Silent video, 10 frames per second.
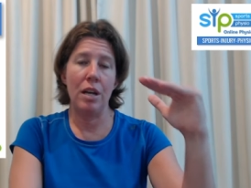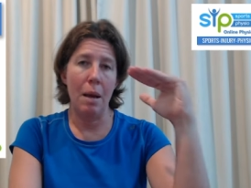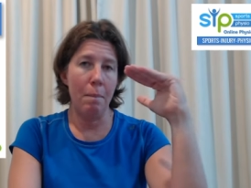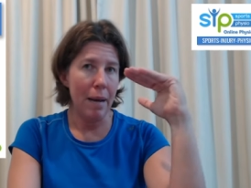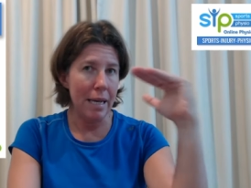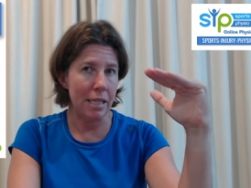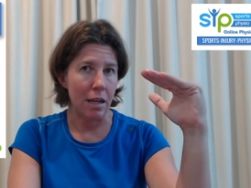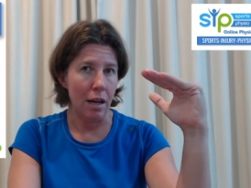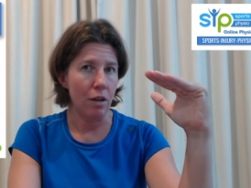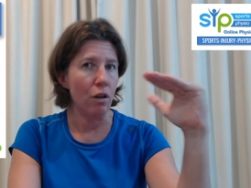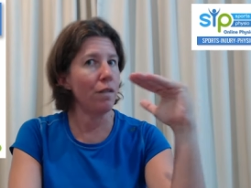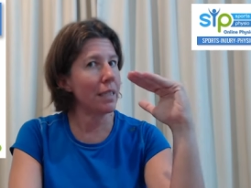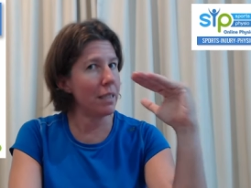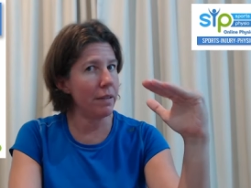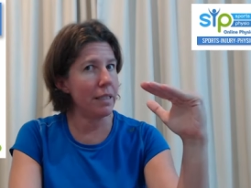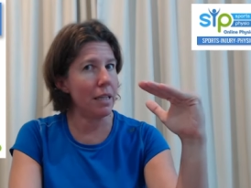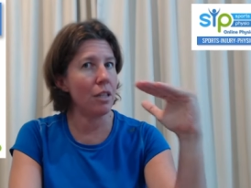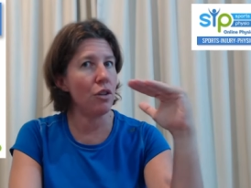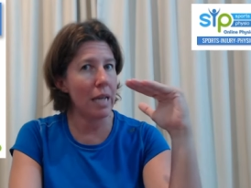a baseline of activity that you